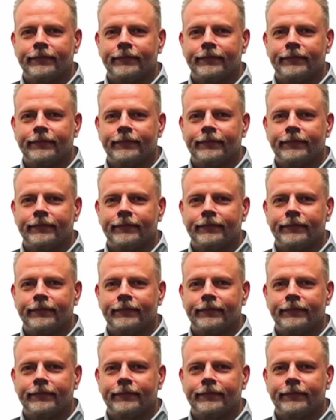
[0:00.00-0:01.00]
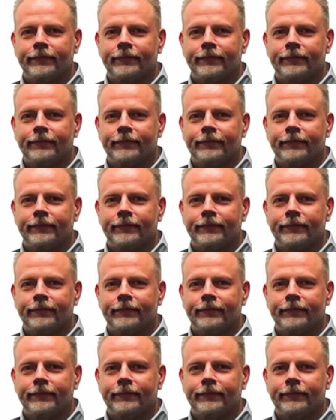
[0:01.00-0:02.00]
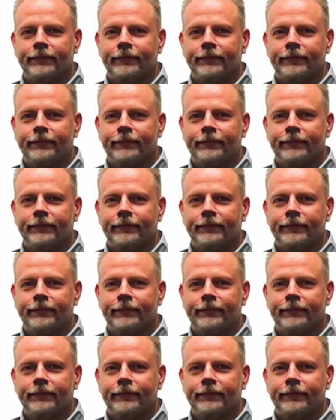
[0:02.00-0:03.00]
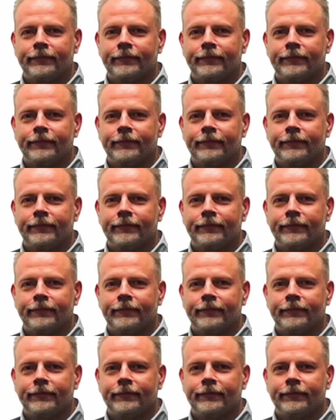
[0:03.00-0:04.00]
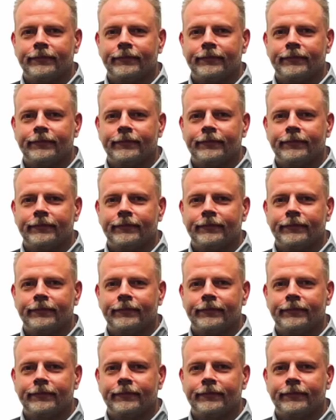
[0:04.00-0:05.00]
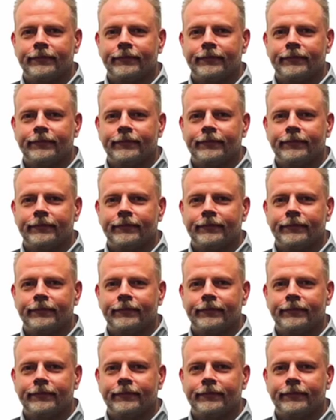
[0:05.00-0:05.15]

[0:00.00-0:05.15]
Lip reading: The face doesn't move, so there is nothing to read.